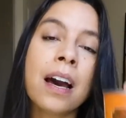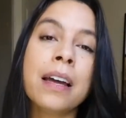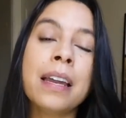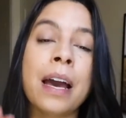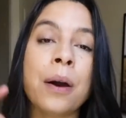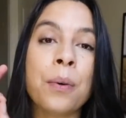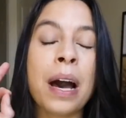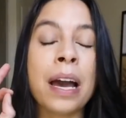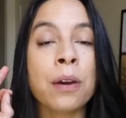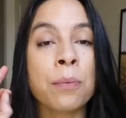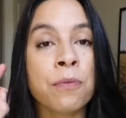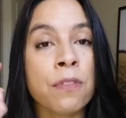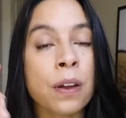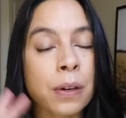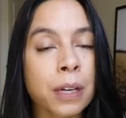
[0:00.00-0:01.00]
Now, I
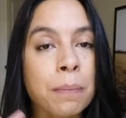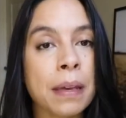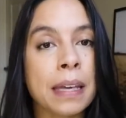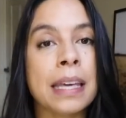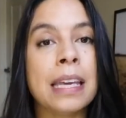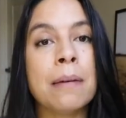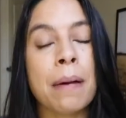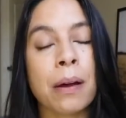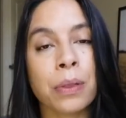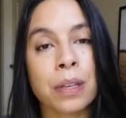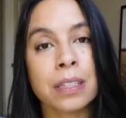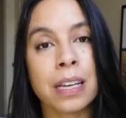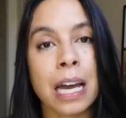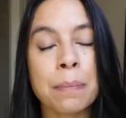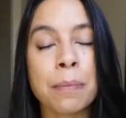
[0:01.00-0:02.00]
am very picky about the
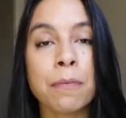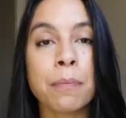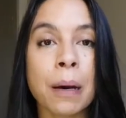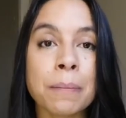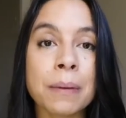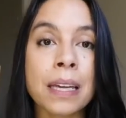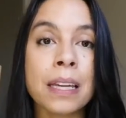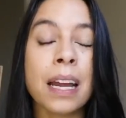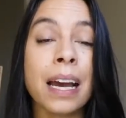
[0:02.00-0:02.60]
type of pumpkin